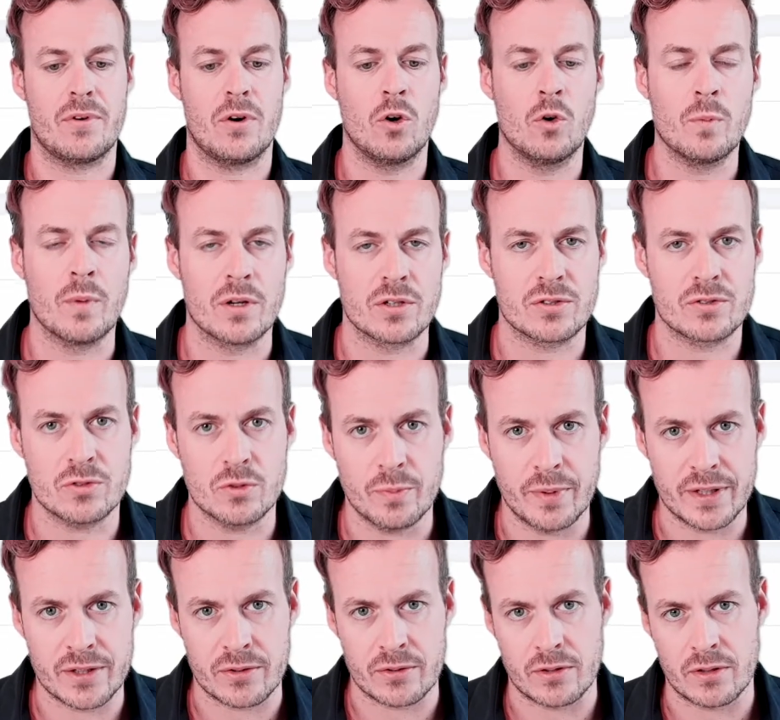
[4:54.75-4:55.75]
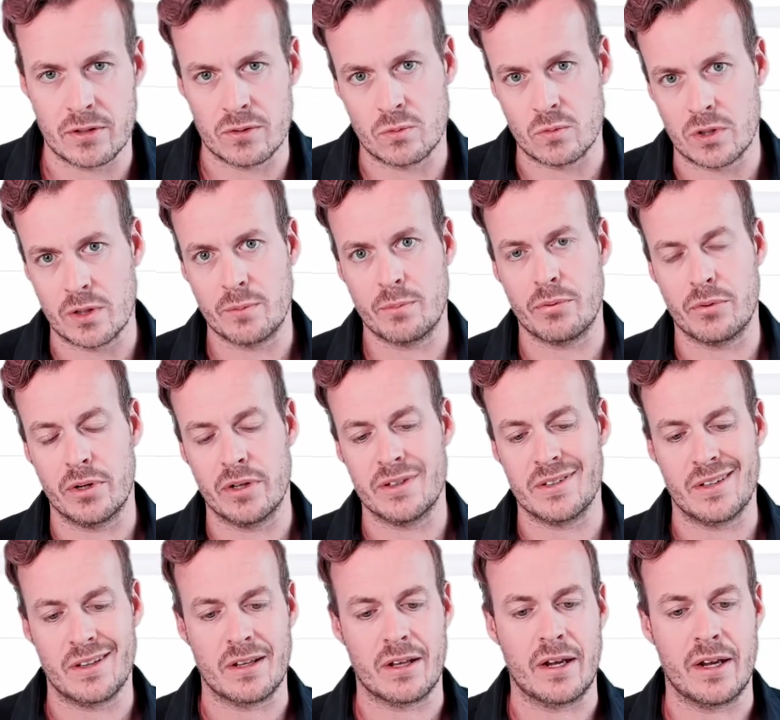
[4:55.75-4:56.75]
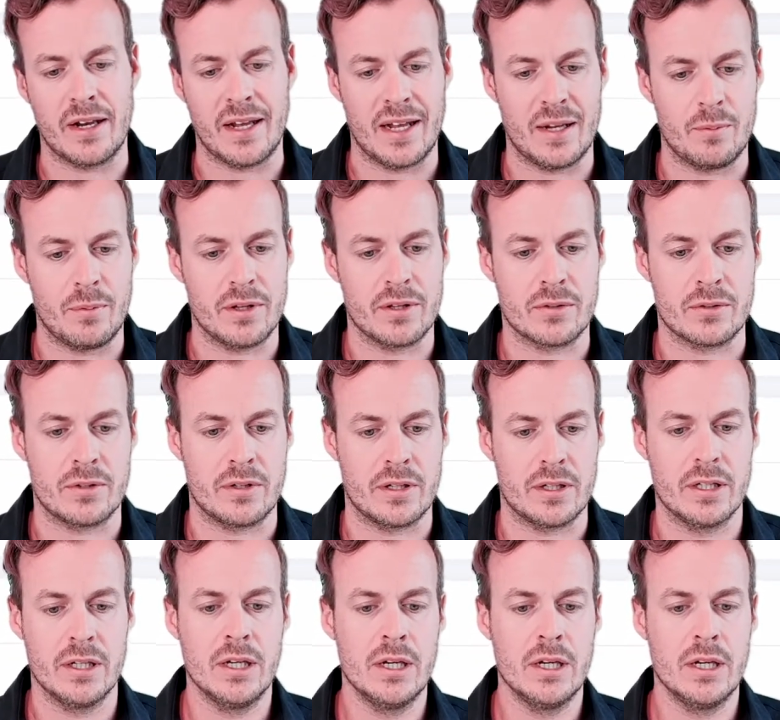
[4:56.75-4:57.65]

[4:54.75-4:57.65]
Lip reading: almost 2 Bitcoin, 1.98 Bitcoin,